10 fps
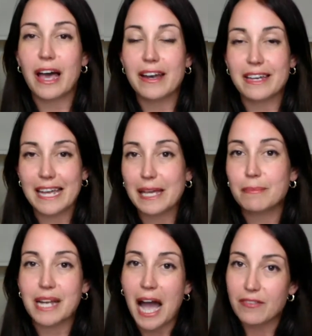named
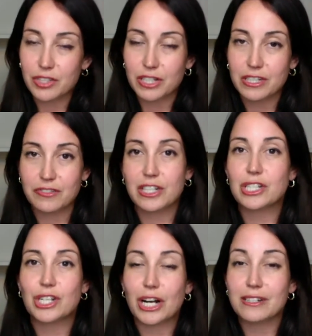after different
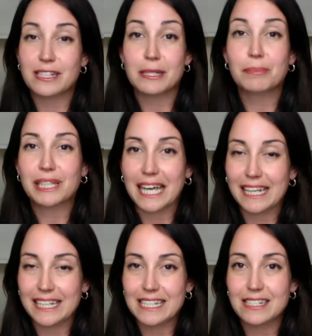stars in the
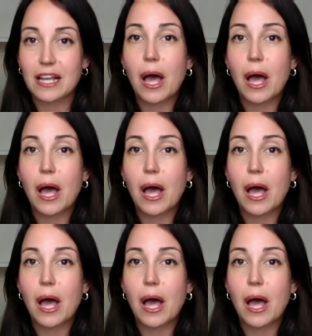Pleiades